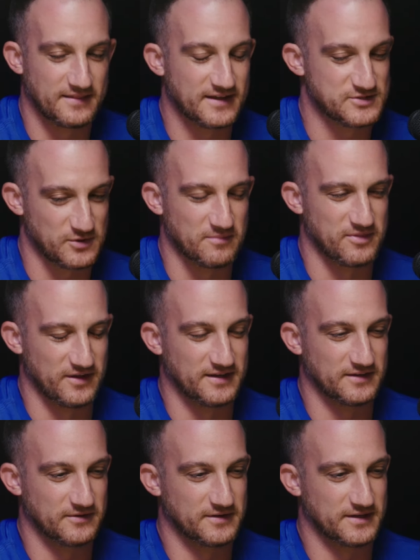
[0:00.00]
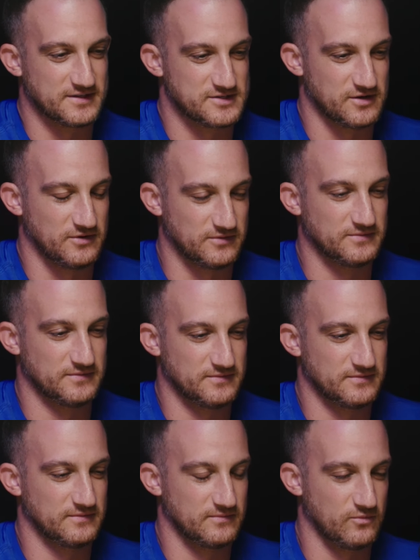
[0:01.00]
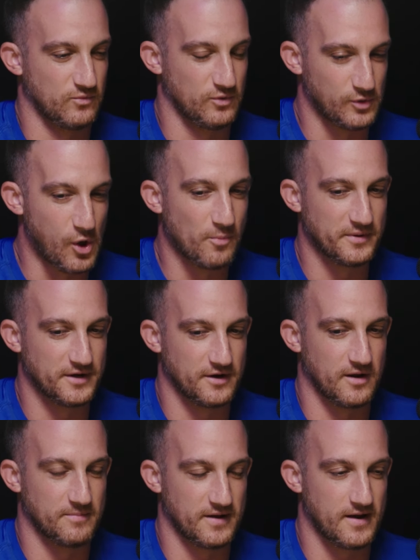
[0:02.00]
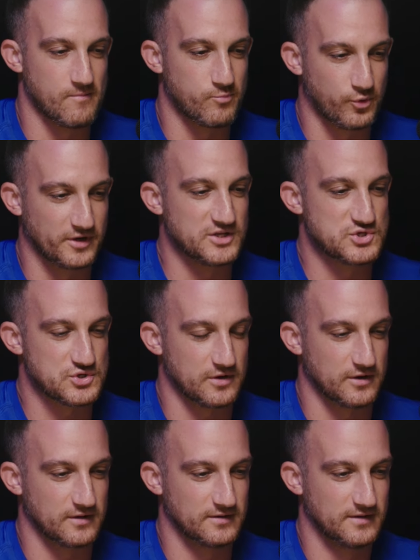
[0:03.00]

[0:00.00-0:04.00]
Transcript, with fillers: and, that's what I'm thinking. Okay, yeah. so we'll open it up. I'm pretty sure